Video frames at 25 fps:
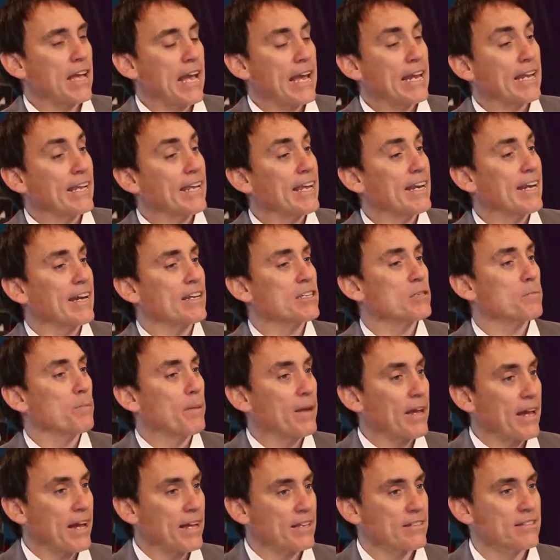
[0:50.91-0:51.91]
and let us
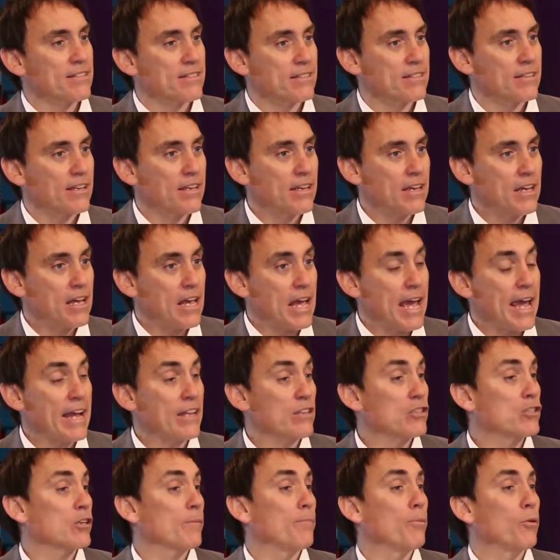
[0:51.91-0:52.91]
be us
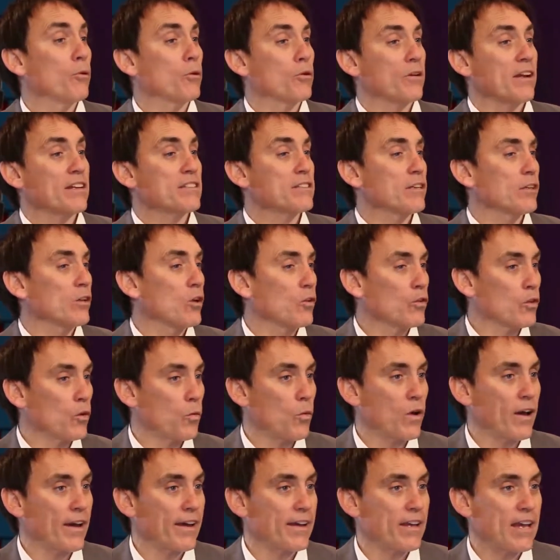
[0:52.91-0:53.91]
and supported us along the
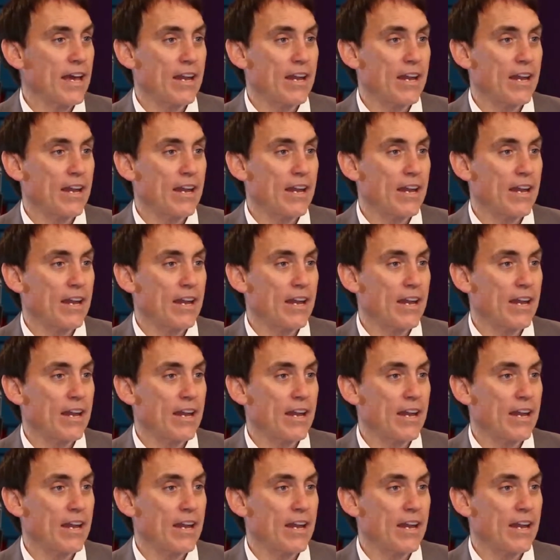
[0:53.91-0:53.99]
way.